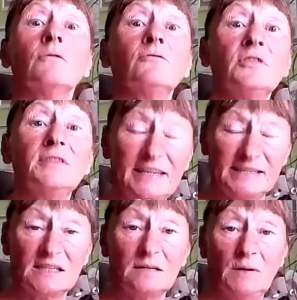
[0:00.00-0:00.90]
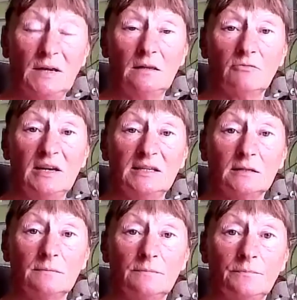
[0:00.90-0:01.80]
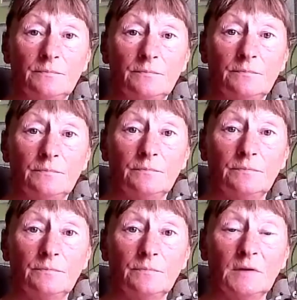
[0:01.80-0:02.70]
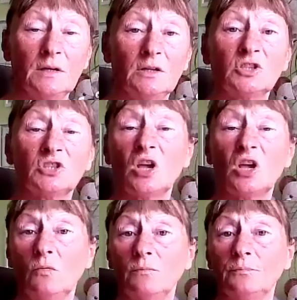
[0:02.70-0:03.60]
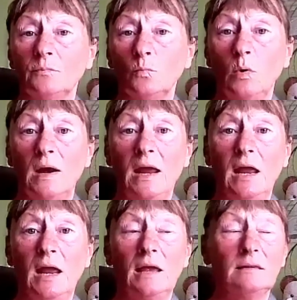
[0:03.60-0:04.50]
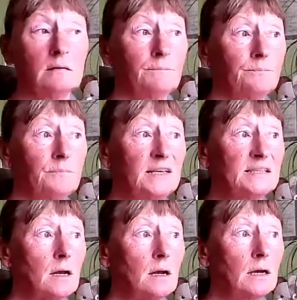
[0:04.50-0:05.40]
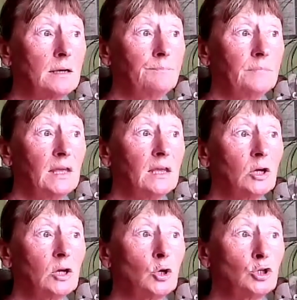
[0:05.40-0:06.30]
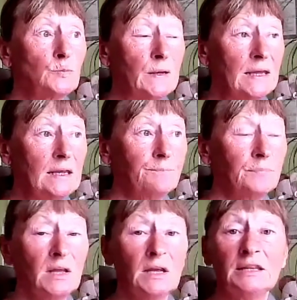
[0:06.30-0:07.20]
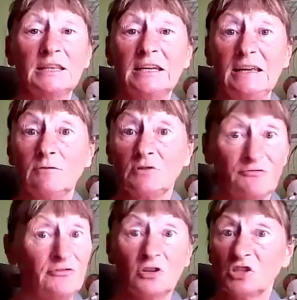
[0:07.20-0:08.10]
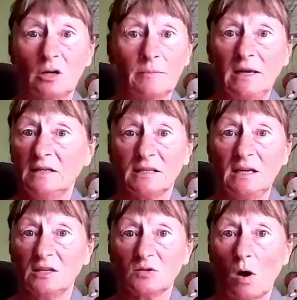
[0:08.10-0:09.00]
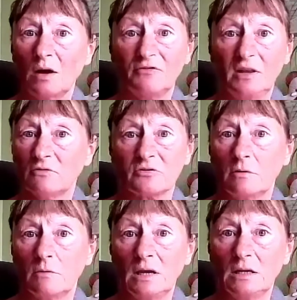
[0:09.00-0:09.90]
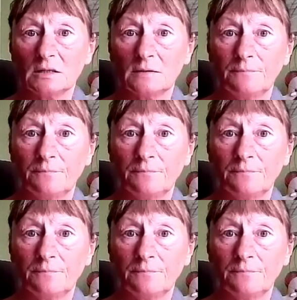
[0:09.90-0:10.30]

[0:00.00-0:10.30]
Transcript: for this to be the reason? So with this guy, it could be that it was the first time he'd seen his wife in 3 weeks.